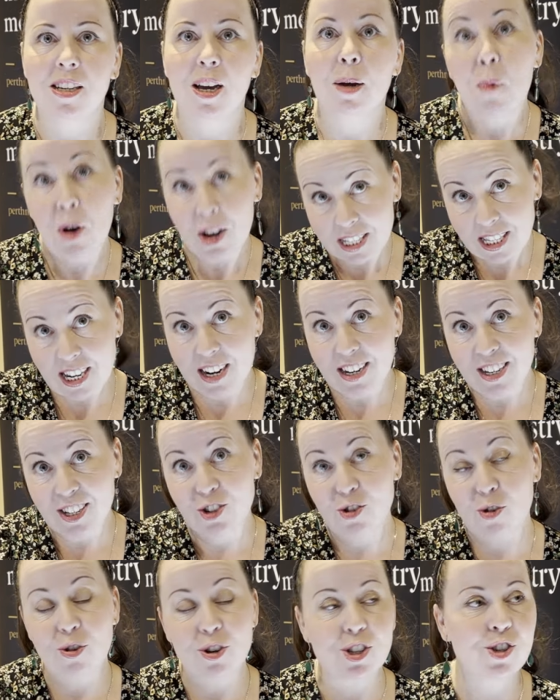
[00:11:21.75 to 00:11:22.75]
In my son and
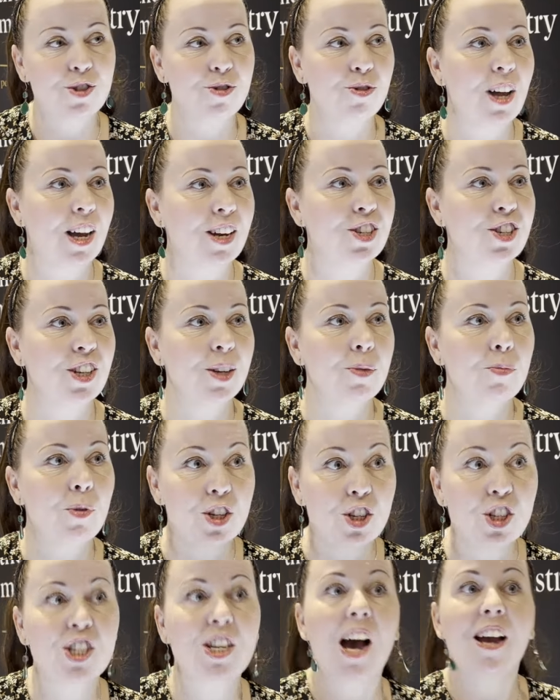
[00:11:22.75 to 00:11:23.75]
daughter's school actually, which
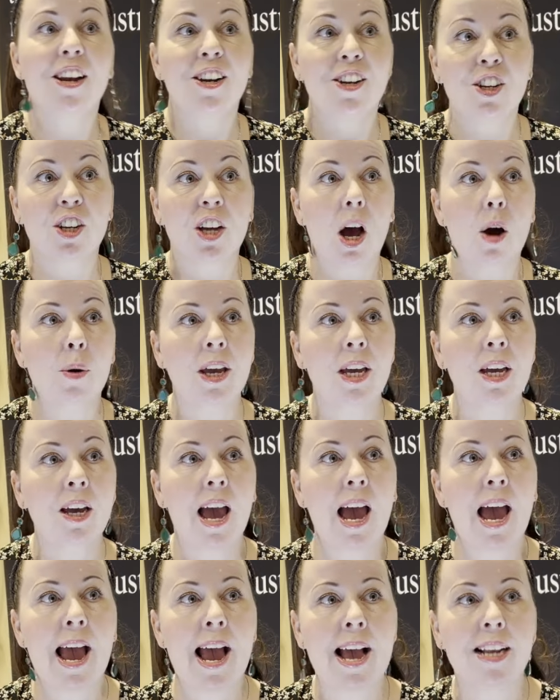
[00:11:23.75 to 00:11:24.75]
started it going,
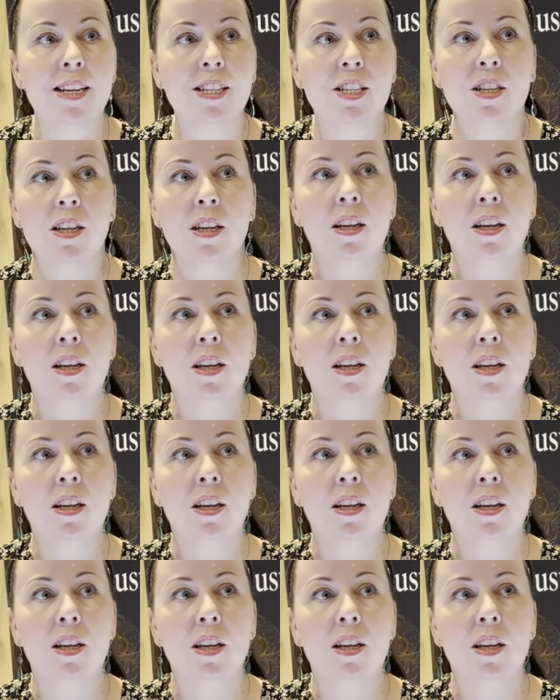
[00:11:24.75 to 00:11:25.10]
and